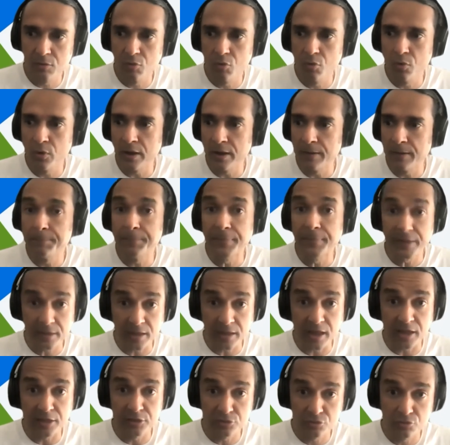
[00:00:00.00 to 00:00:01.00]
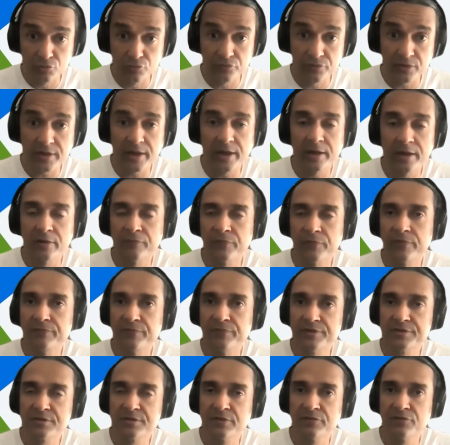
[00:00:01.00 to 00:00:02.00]
go and pick and choose the kind of
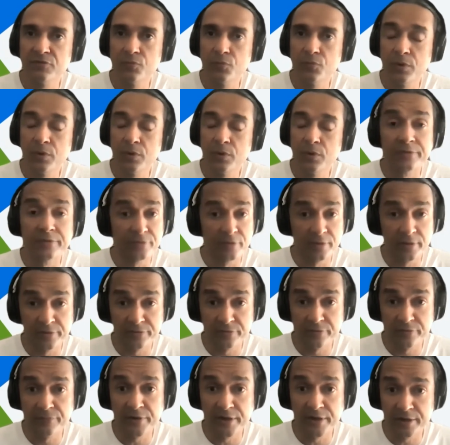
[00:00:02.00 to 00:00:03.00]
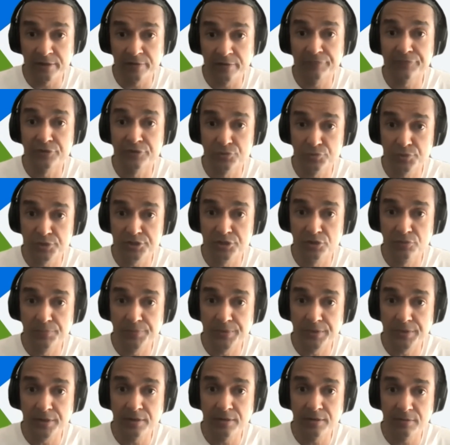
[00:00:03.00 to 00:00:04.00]
investors you work with, it's a, it's a very tough situation to
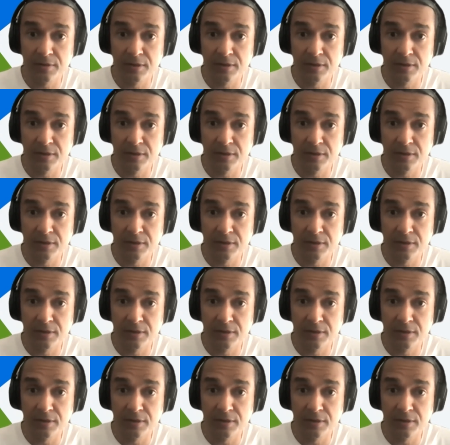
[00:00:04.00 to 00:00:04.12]
be in.